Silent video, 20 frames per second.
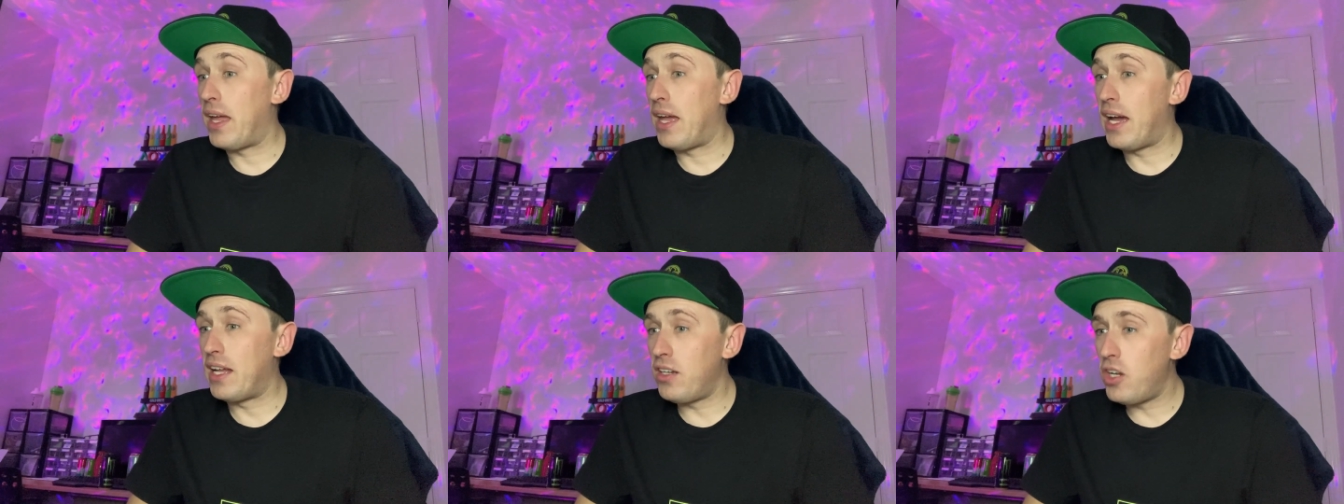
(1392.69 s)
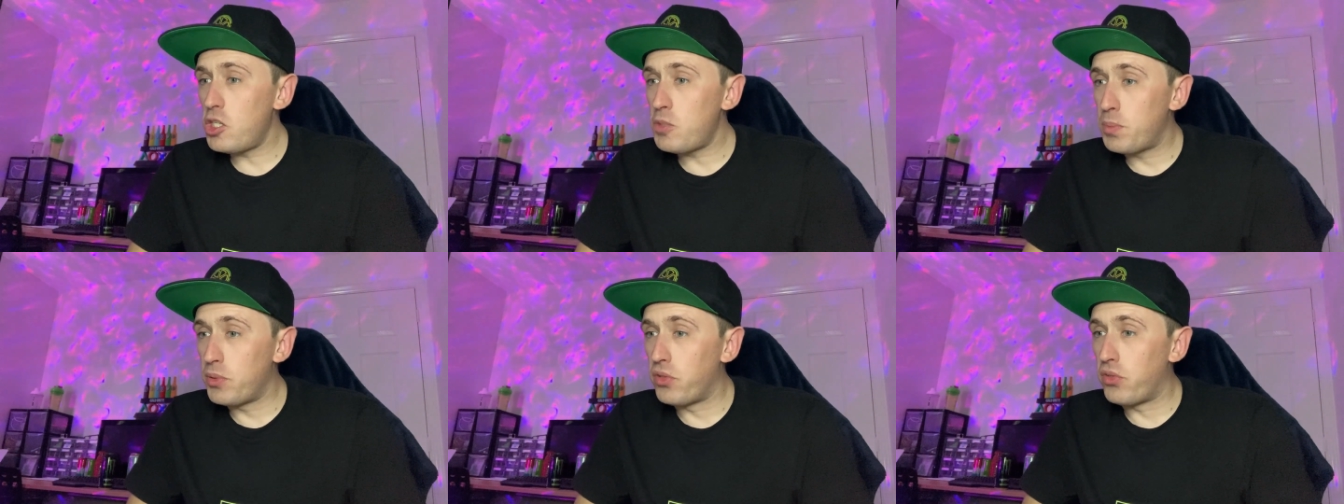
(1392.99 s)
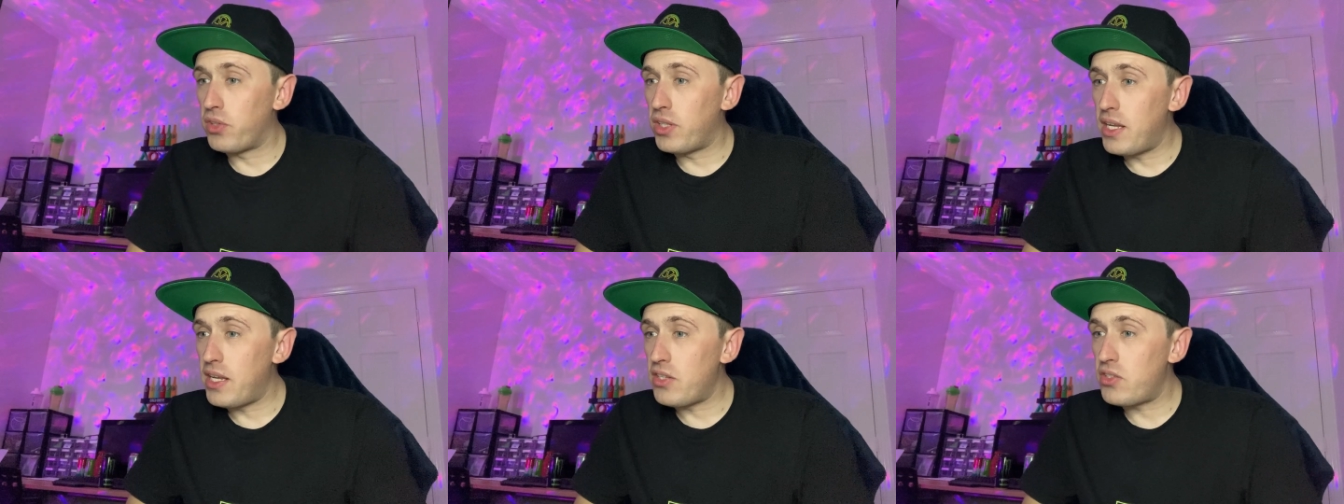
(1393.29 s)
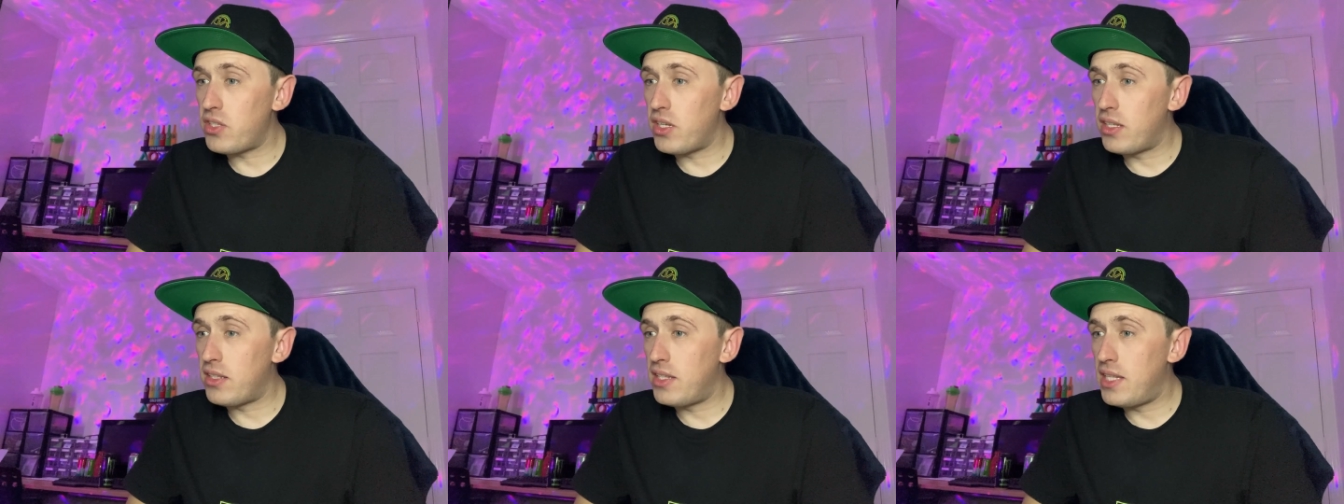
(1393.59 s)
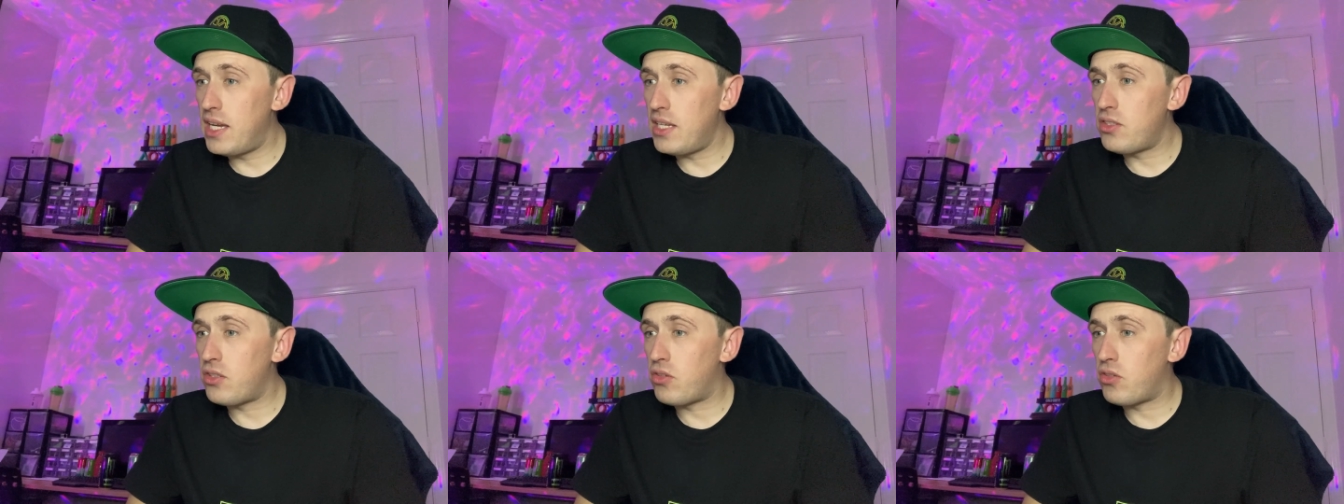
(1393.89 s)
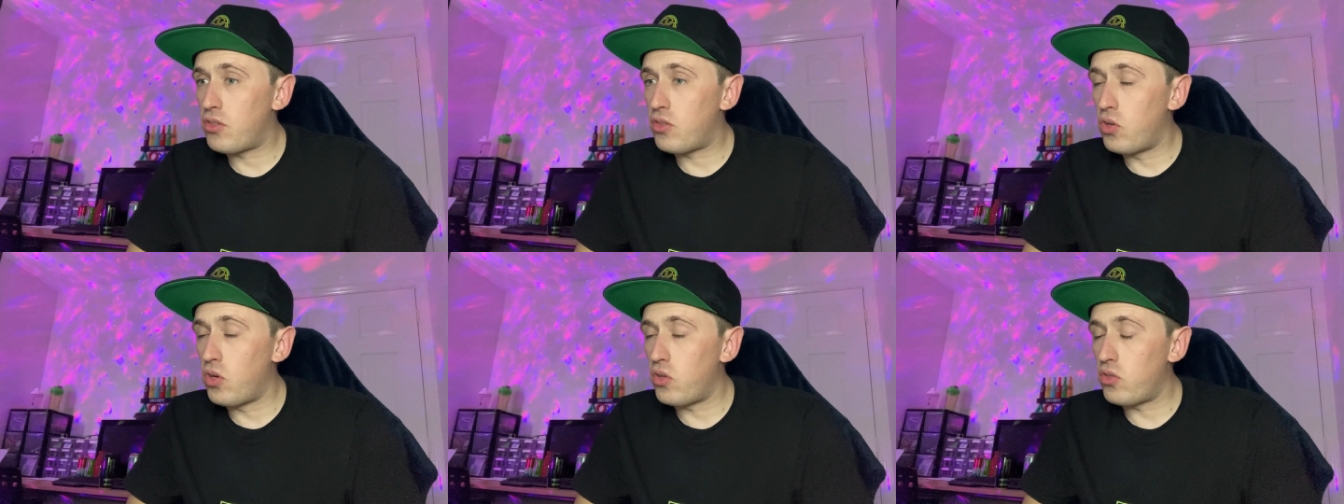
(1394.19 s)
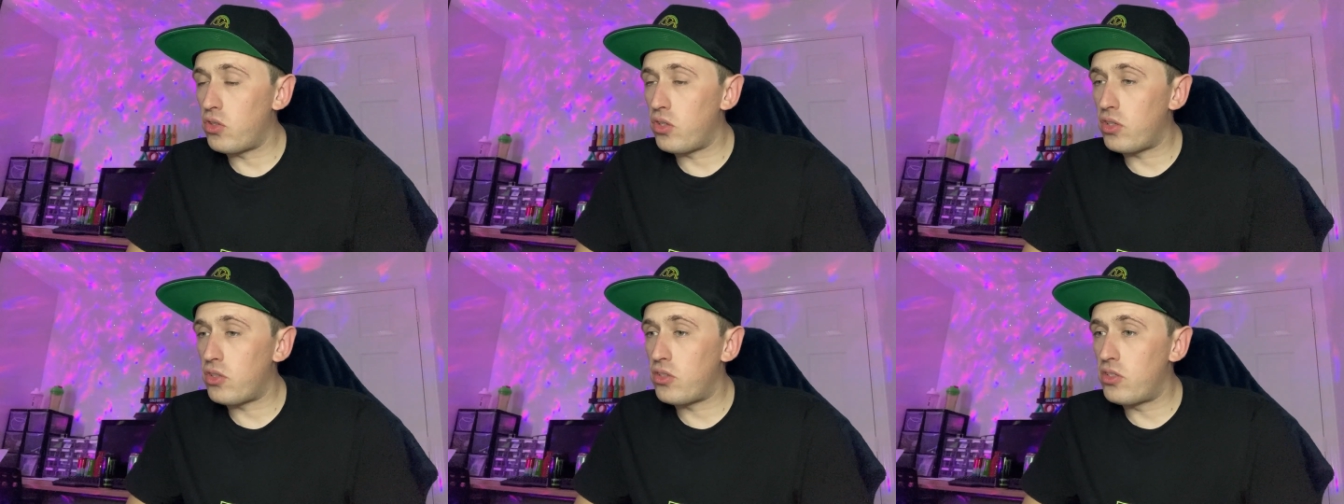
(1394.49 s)
And last but not least, Dead
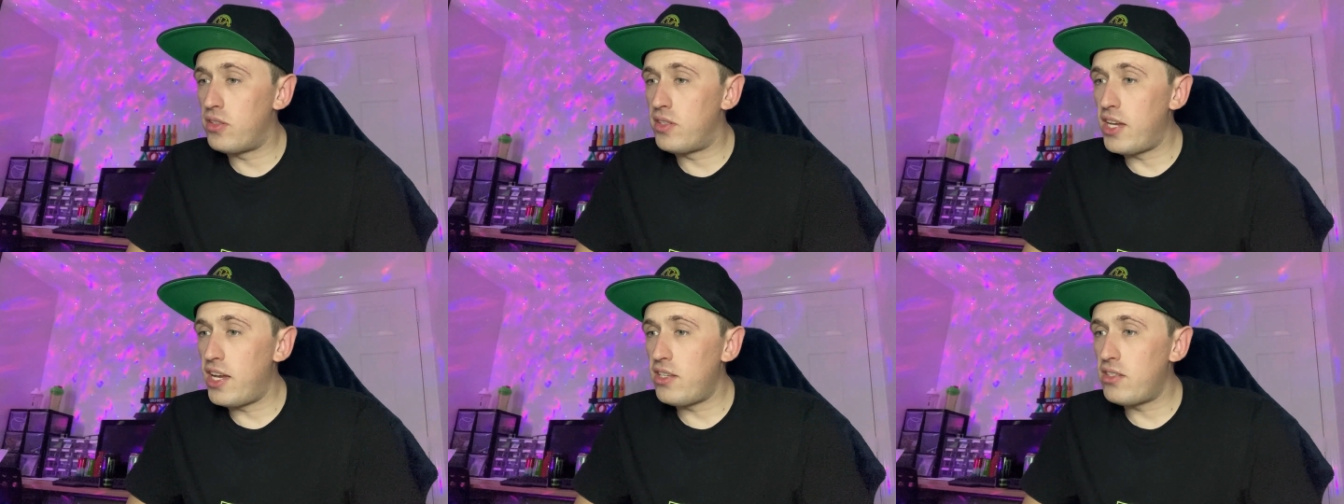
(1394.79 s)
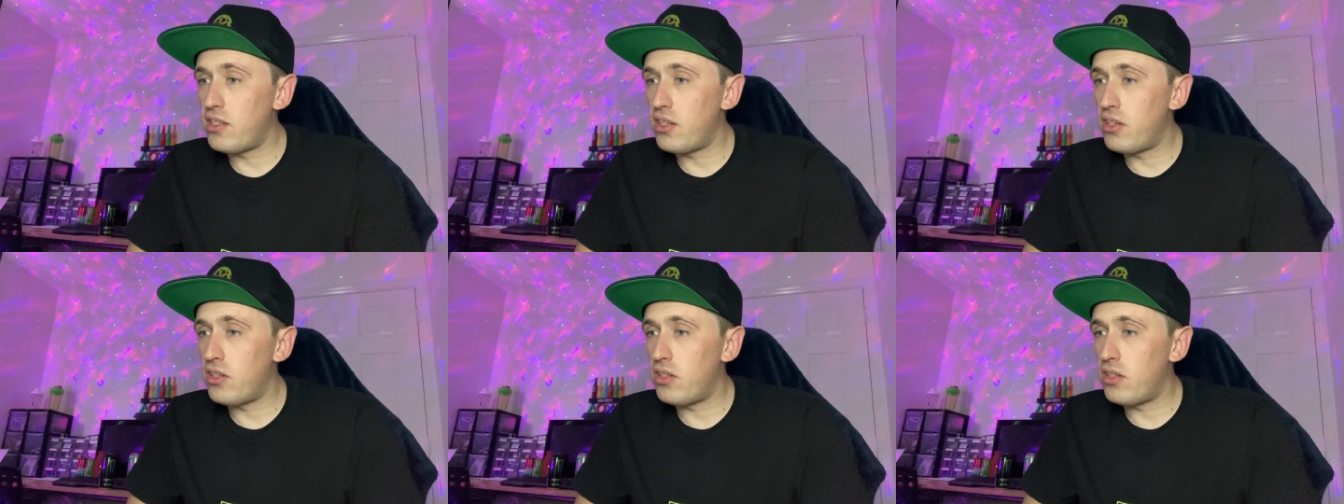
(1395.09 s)
Go Dead